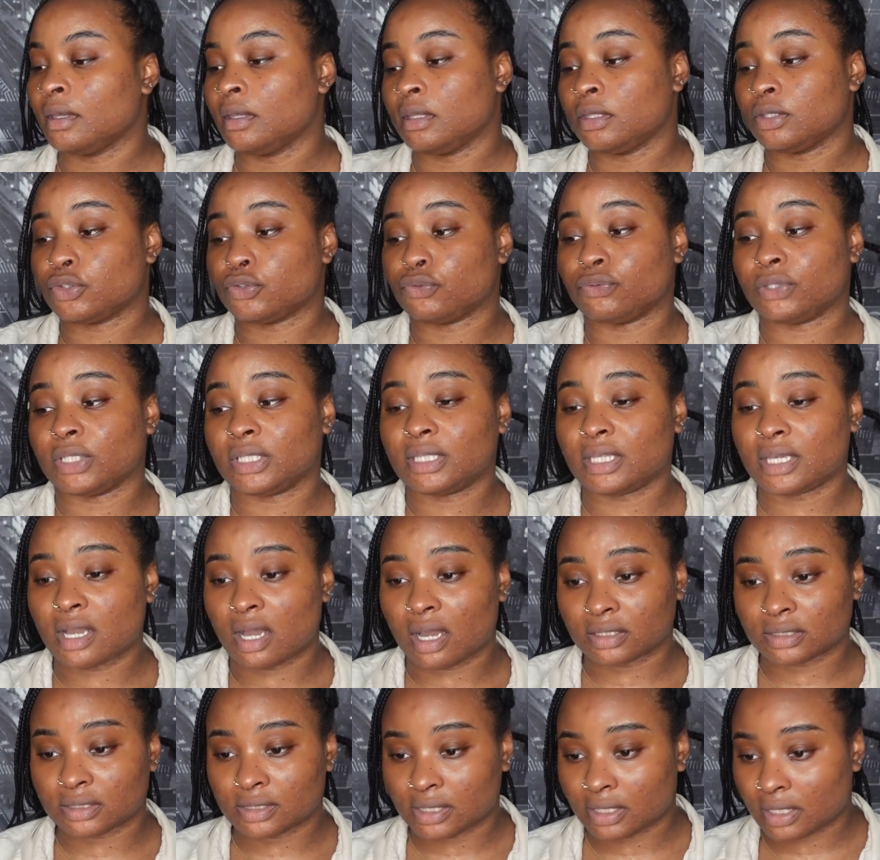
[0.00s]
It's really
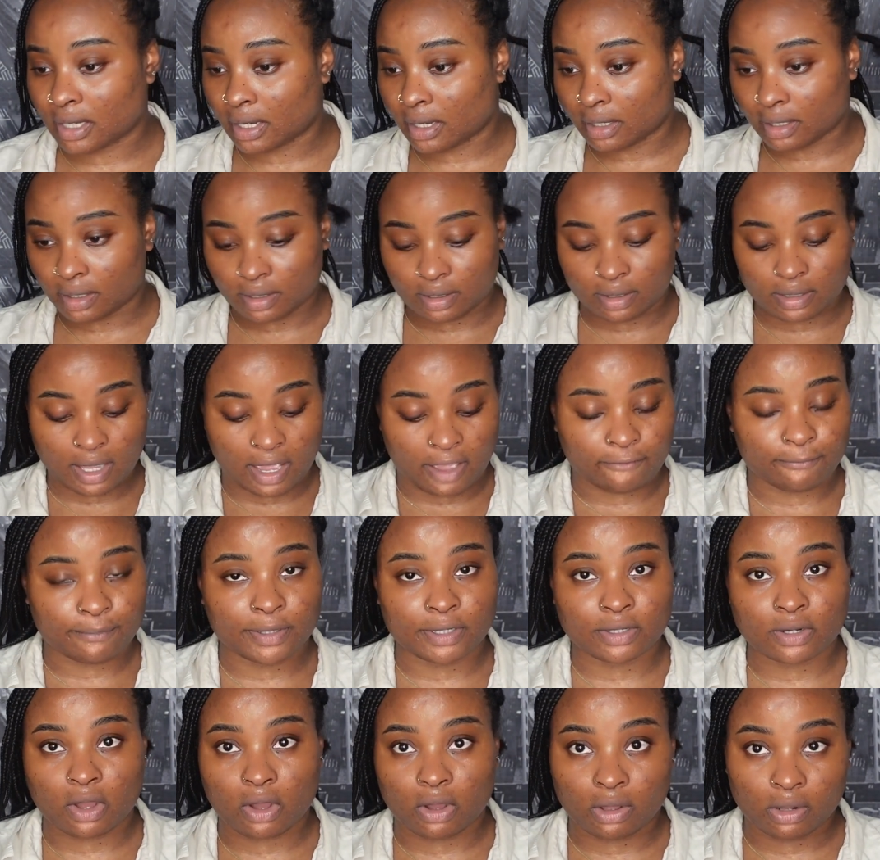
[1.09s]
hot today. I've
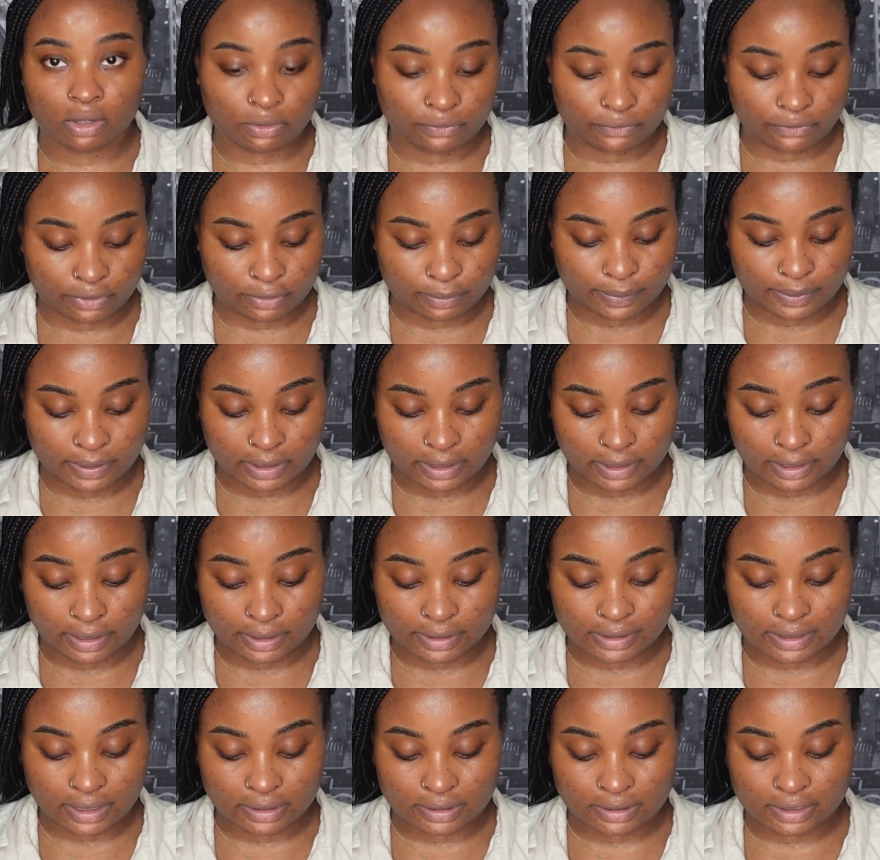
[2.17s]
been all over the
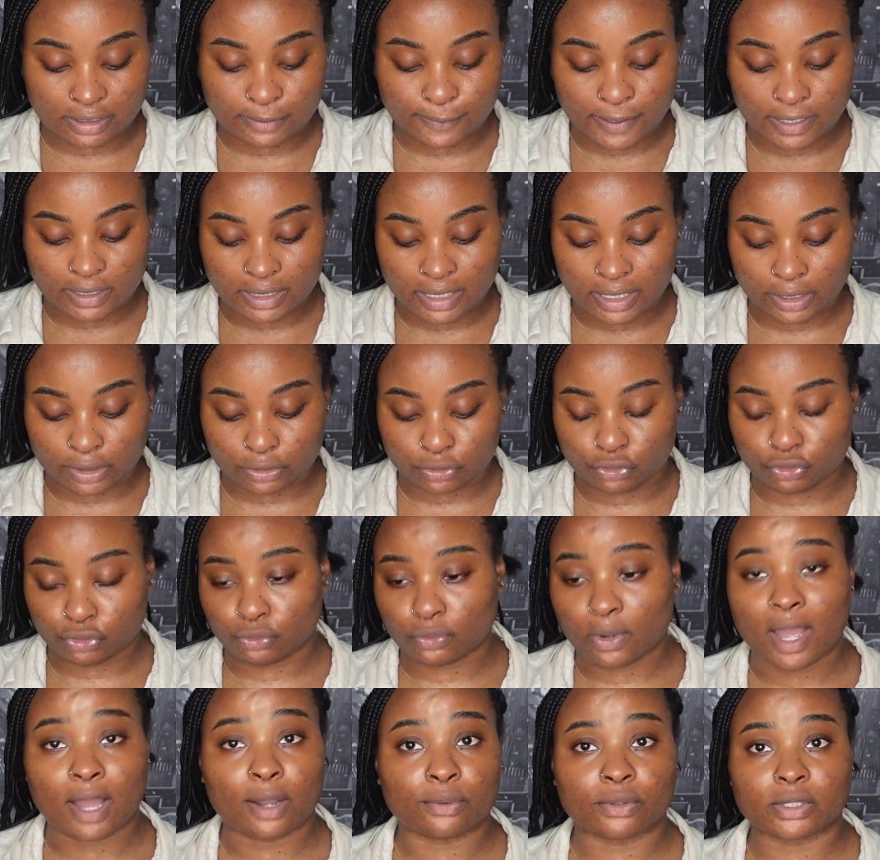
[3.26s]
place. I just spent like 2
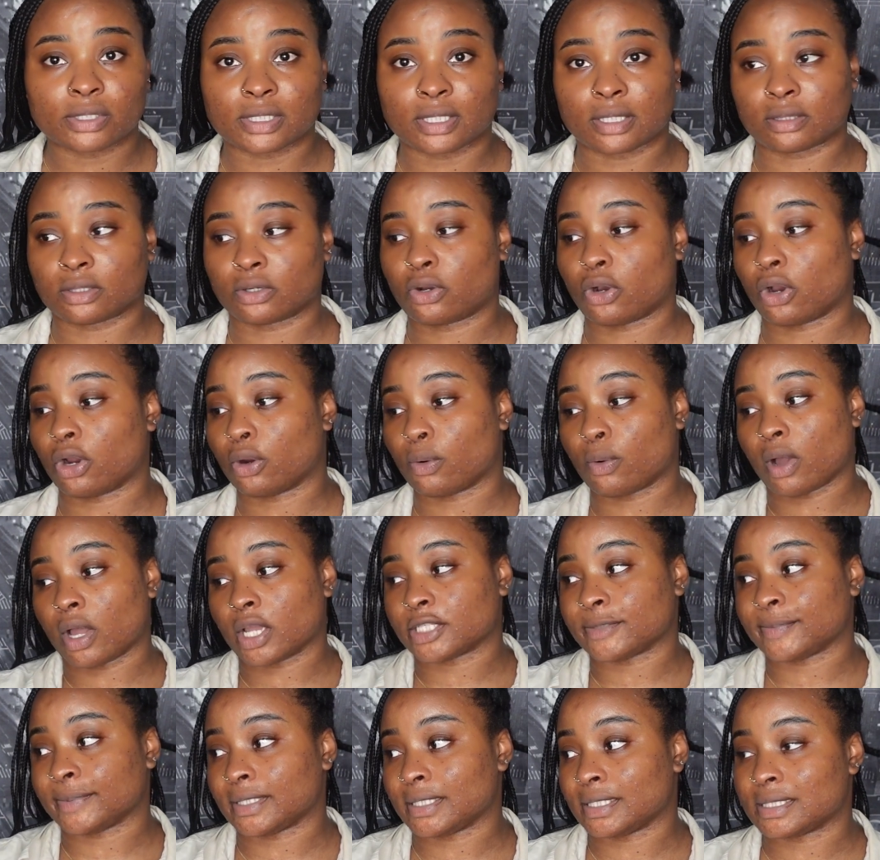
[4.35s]
hours at the car
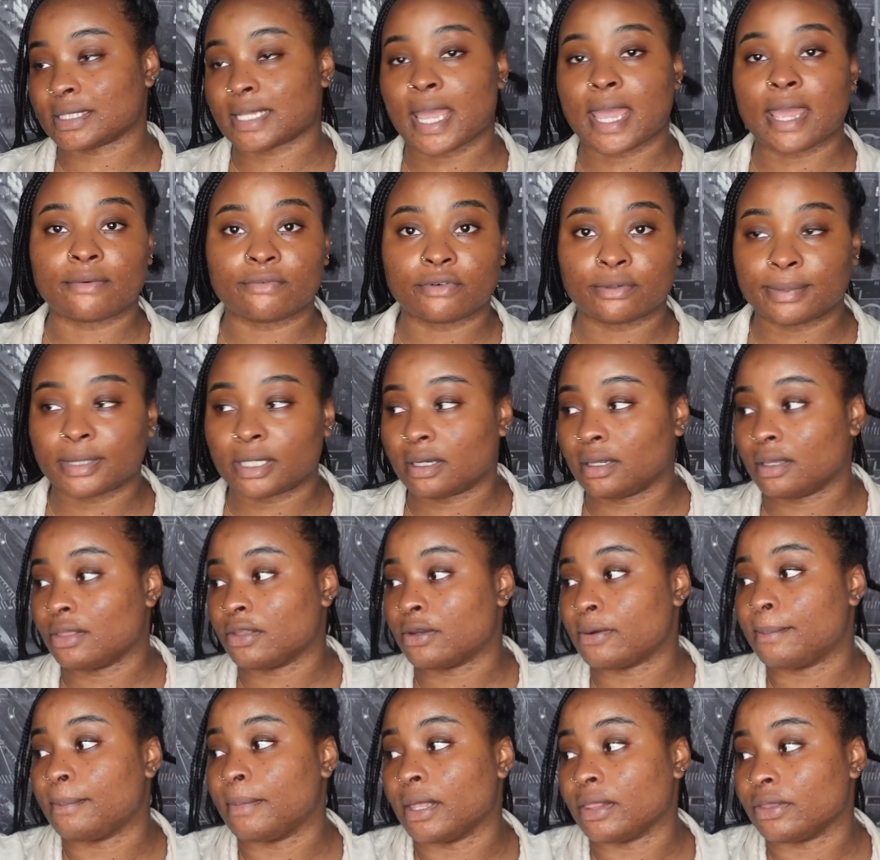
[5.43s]
wash because everybody and their
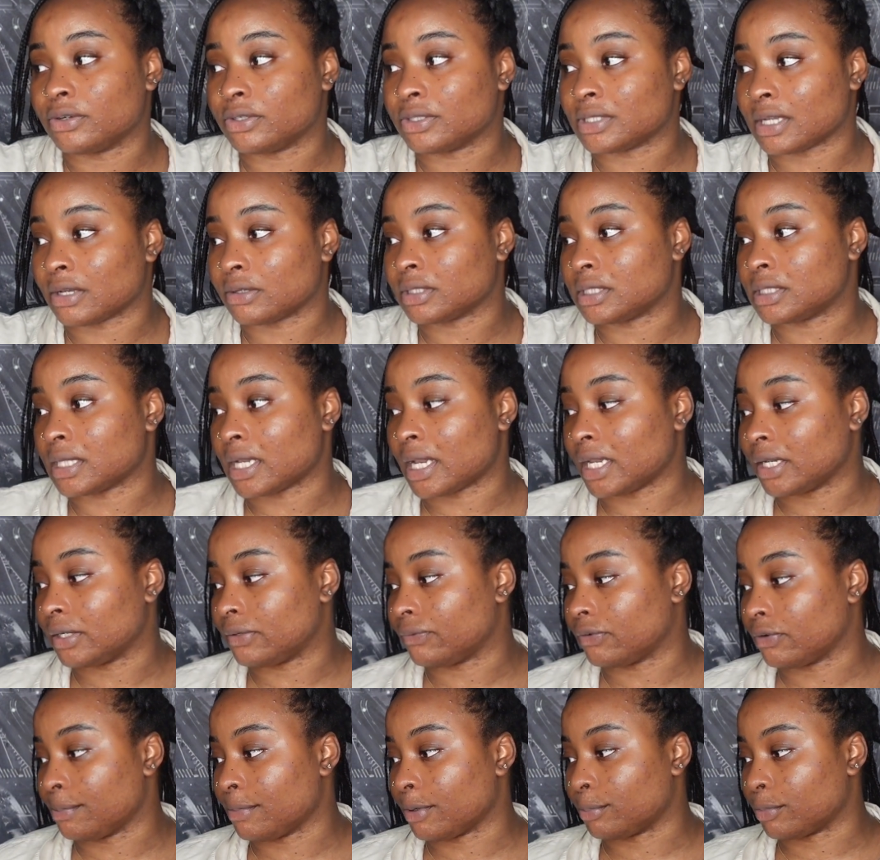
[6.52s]
mother's outside
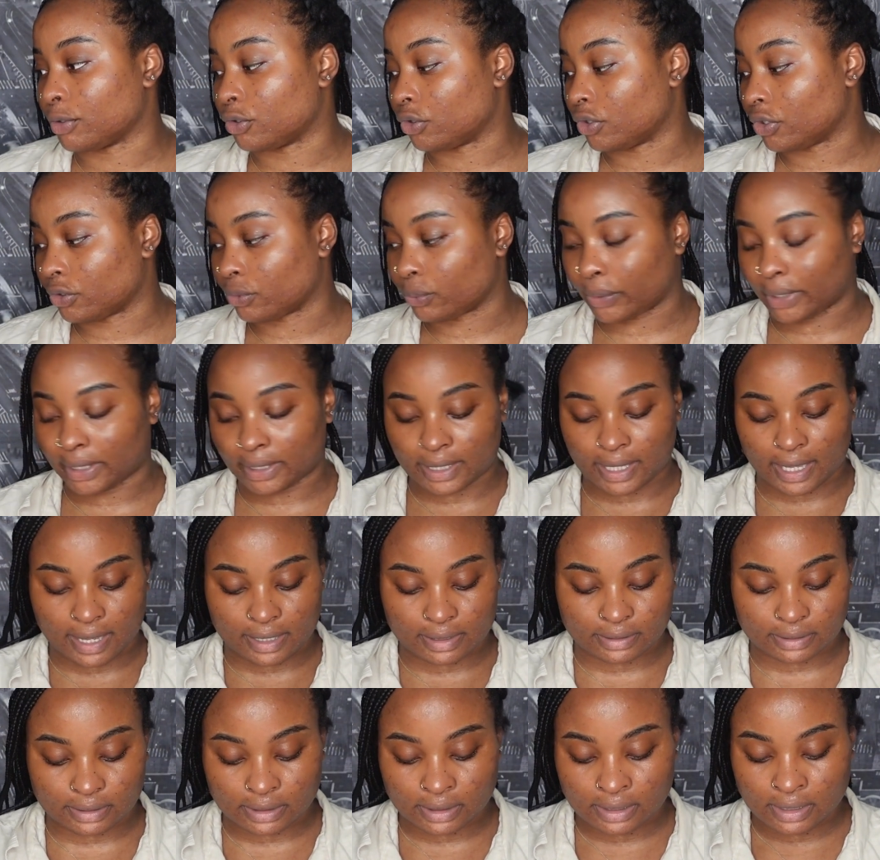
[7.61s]
for Memorial
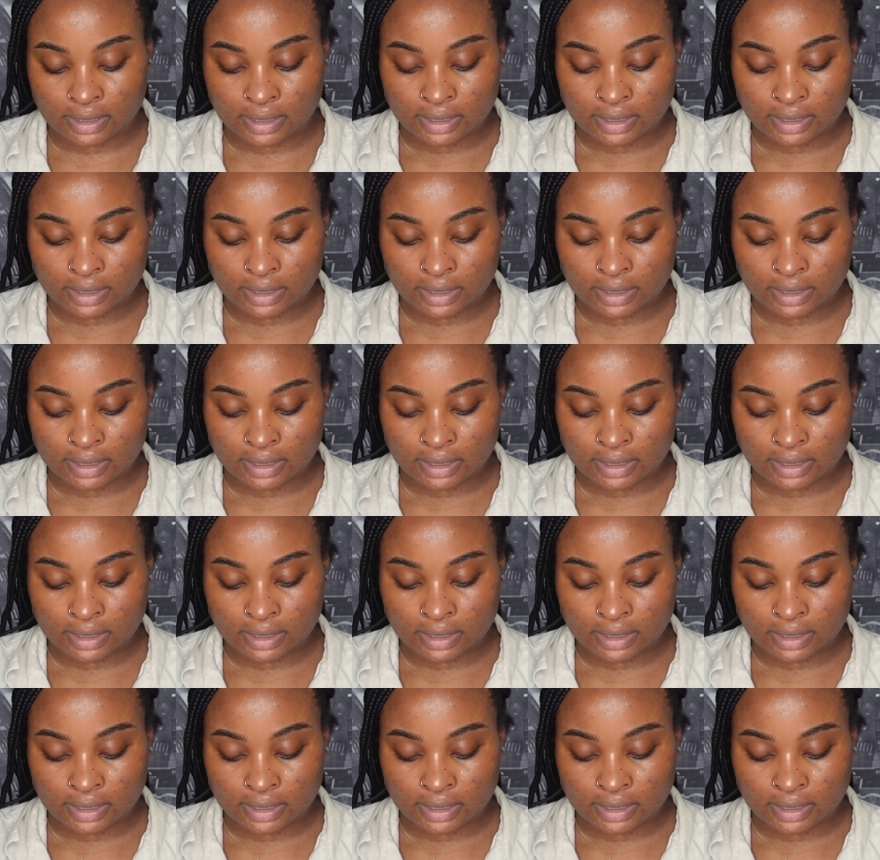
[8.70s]
Weekend,